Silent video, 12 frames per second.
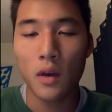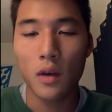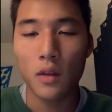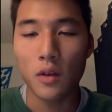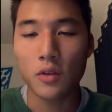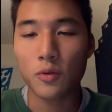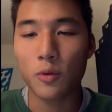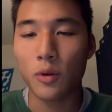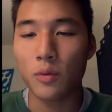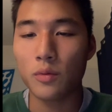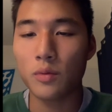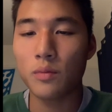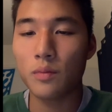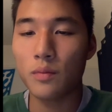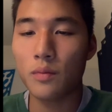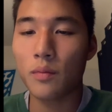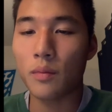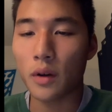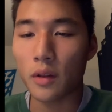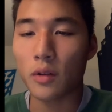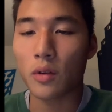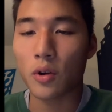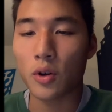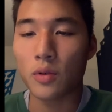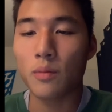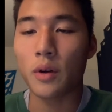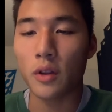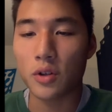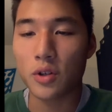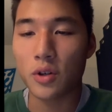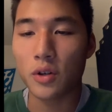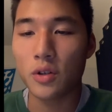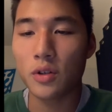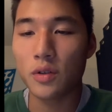This quote by the Church